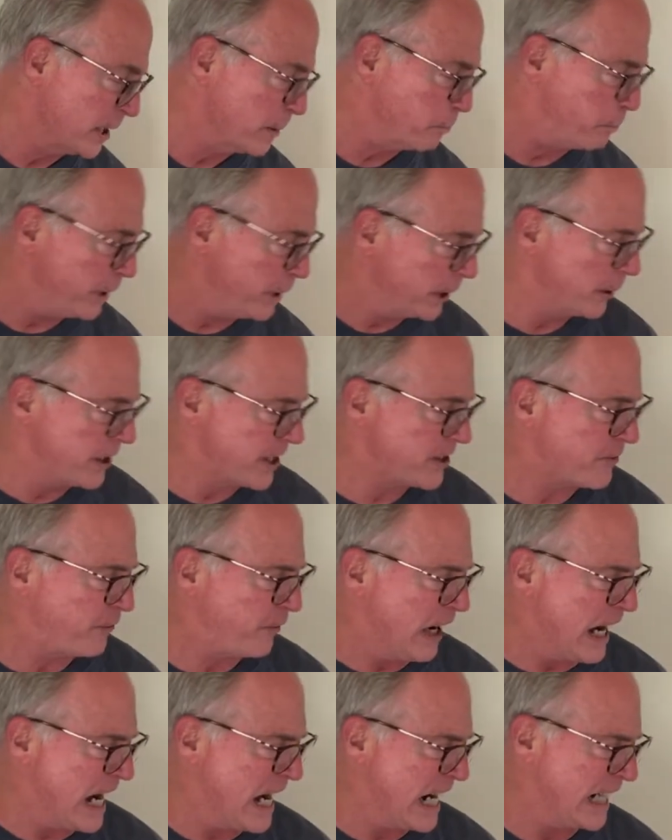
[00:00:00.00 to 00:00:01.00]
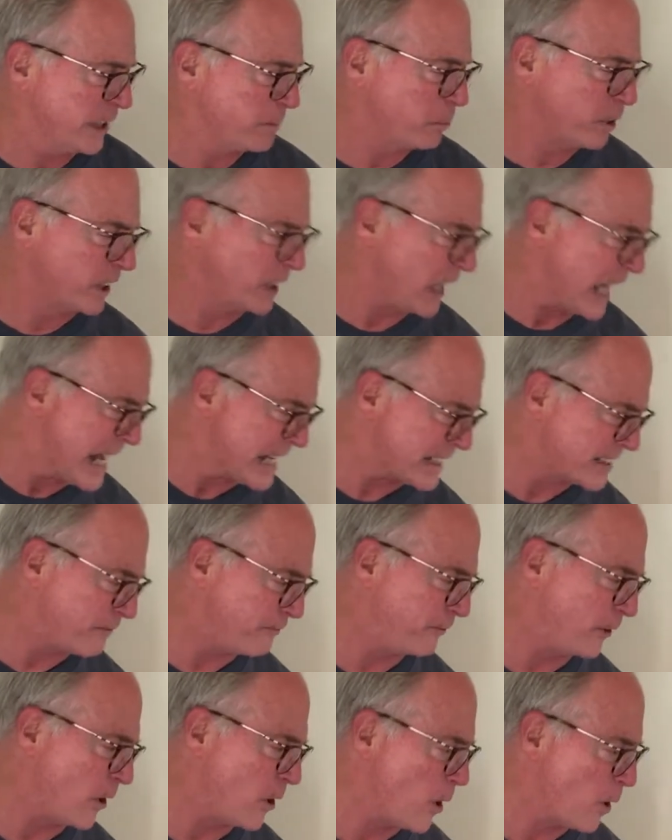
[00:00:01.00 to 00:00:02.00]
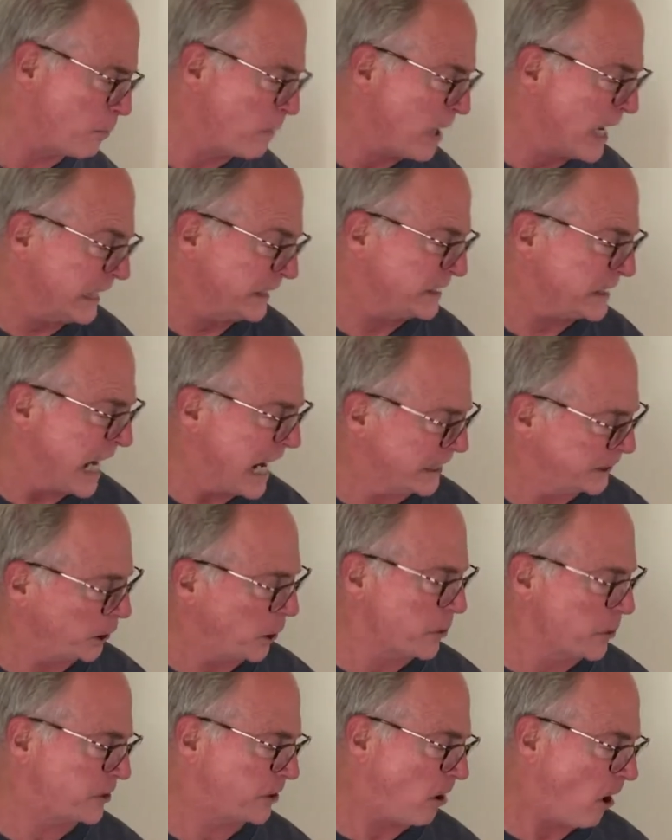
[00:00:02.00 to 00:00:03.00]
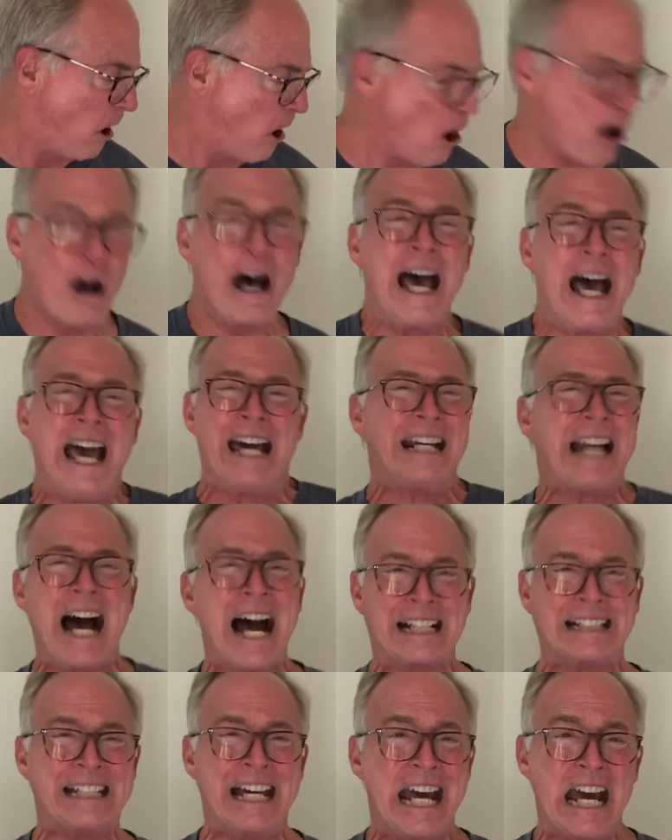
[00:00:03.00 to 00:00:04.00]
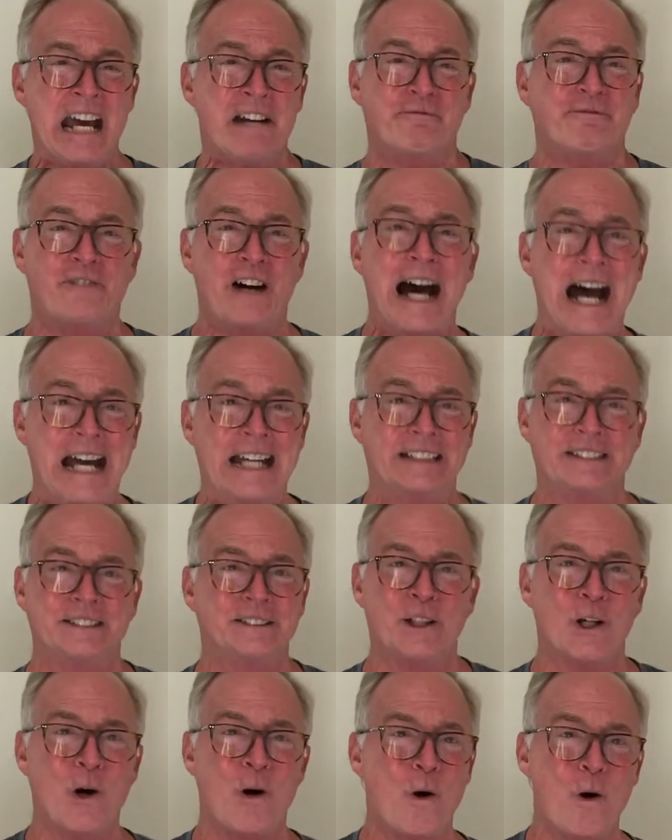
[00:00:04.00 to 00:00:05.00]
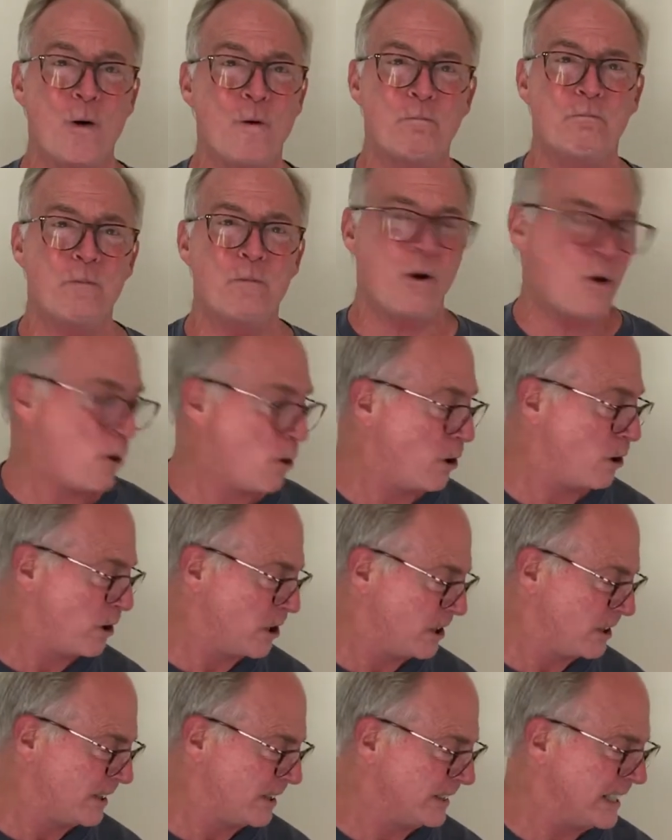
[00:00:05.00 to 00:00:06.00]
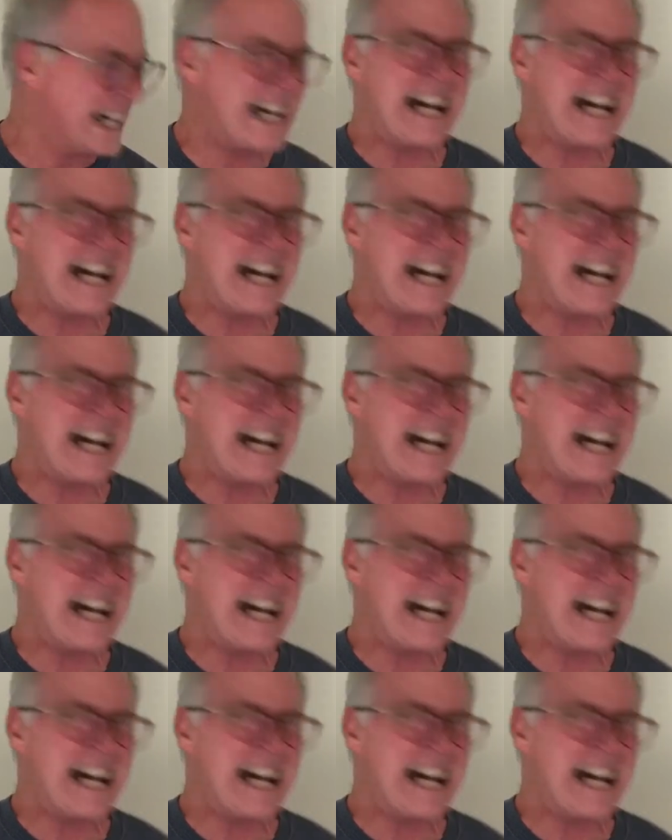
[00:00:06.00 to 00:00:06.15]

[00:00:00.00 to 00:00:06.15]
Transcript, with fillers: Beer is fine, but lots of foam, nachos call, and I can't fight no more.